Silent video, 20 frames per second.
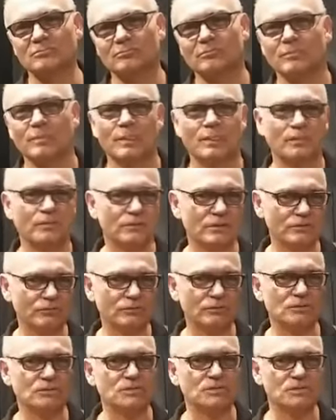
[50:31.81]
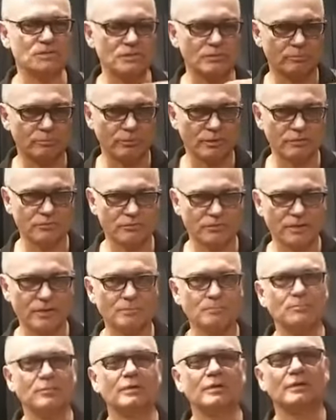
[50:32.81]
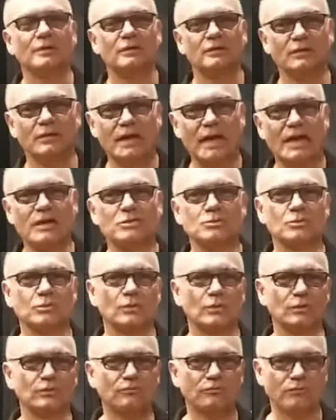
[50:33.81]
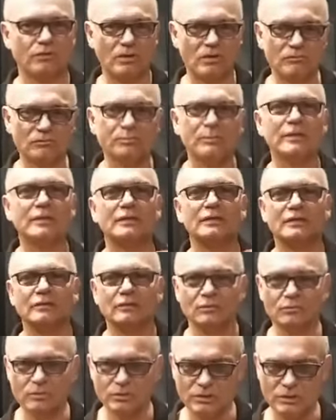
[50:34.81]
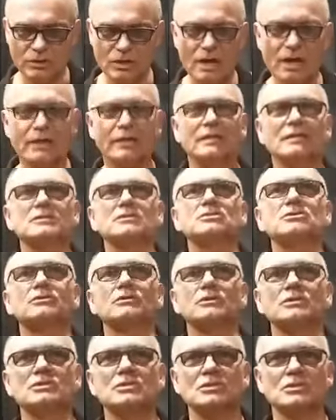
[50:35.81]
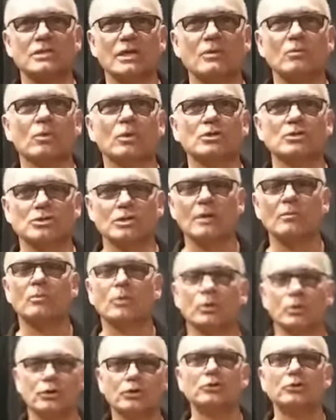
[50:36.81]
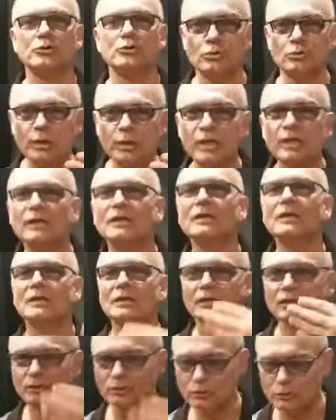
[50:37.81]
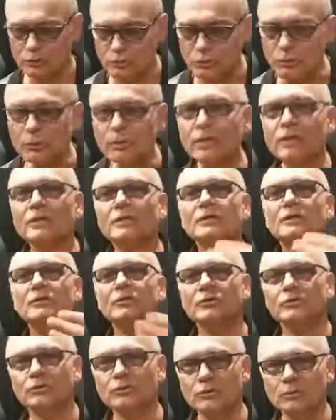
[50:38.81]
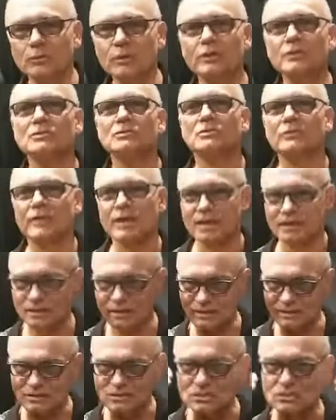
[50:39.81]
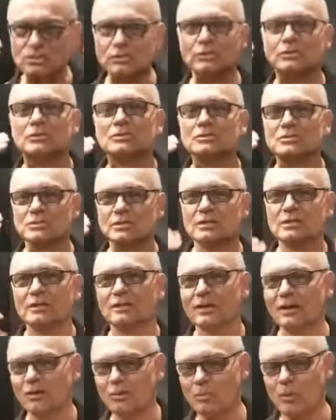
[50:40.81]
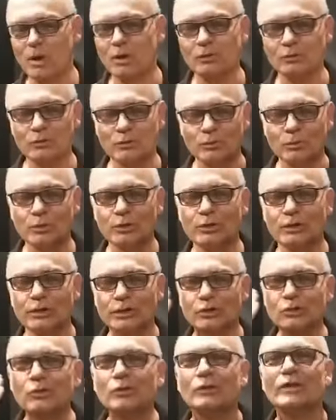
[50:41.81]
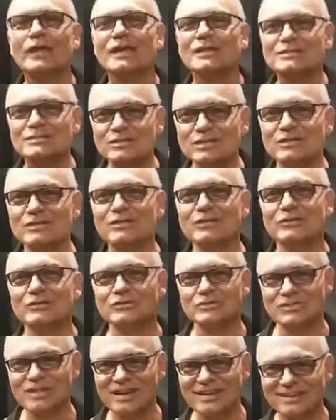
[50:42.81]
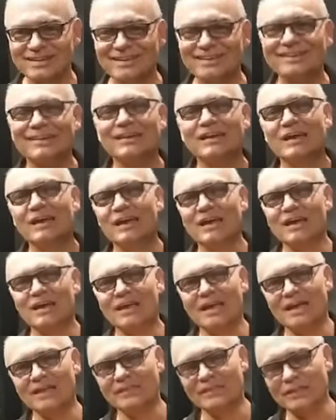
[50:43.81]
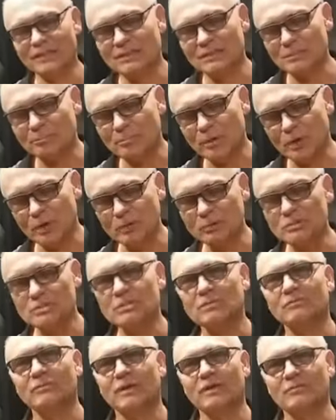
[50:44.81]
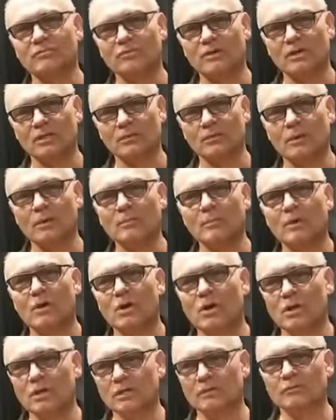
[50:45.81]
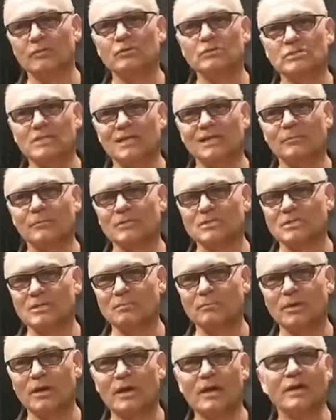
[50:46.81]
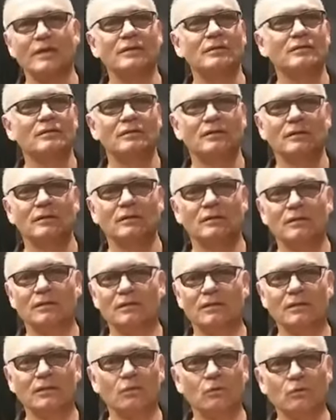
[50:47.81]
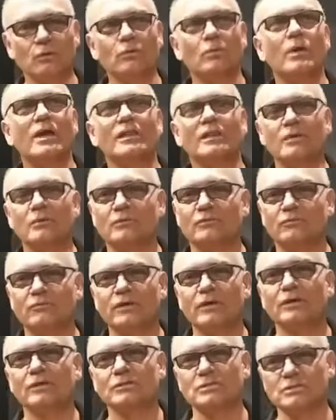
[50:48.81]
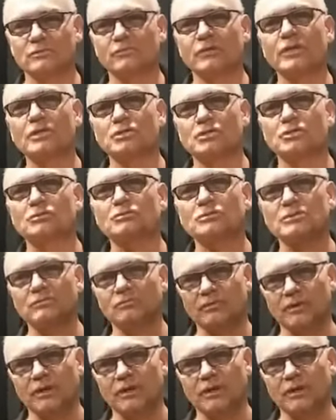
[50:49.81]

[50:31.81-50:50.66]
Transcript: The difference is the pre-frame, the actual involvement mm-hmm. with the audience. So this is a workshop where you're doing, yeah. you're doing, you're doing, so that instills, I'll borrow your word, inculcates into their psyche. Yeah. Yeah. And then the post-event follow-up, all of those elements combine. the only way they would fail is if they choose to fail.